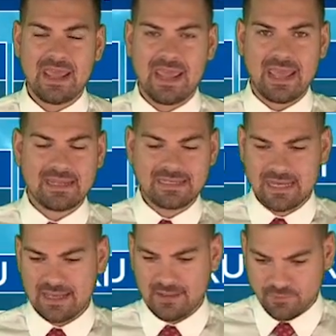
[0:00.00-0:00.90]
And
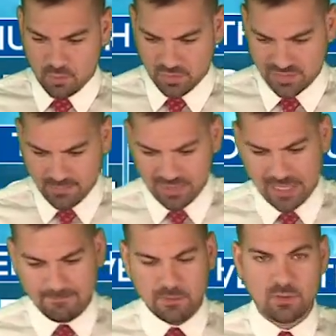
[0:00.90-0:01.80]
of course, I will
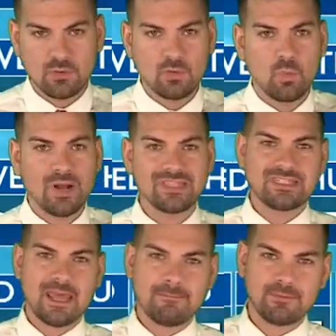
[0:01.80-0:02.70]
keep you one
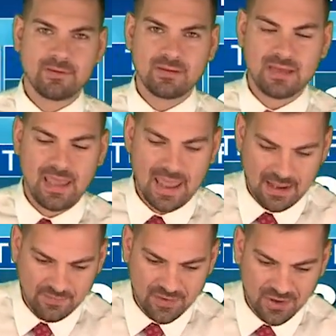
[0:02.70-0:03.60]
step ahead
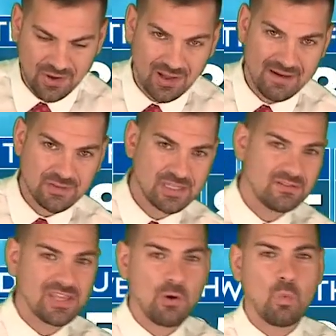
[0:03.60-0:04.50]
of it all. Have
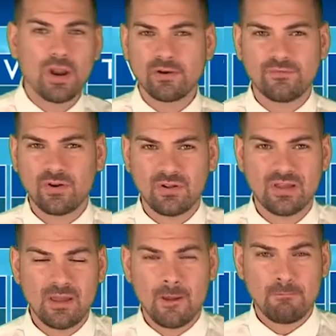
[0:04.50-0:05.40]
yourselves a wonderful
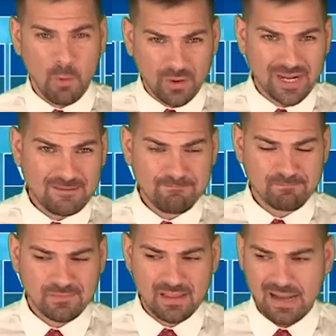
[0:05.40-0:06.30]
morning,
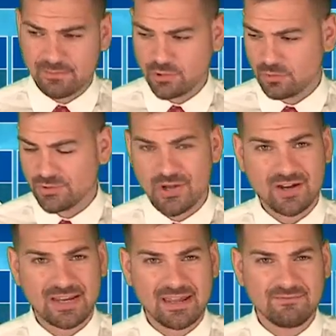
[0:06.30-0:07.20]
and I'm sure we'll talk
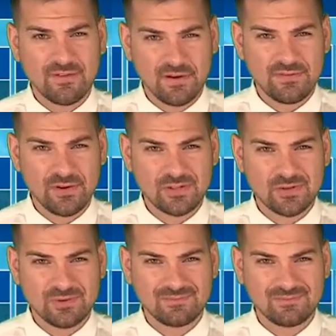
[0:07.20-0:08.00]
again very, very soon.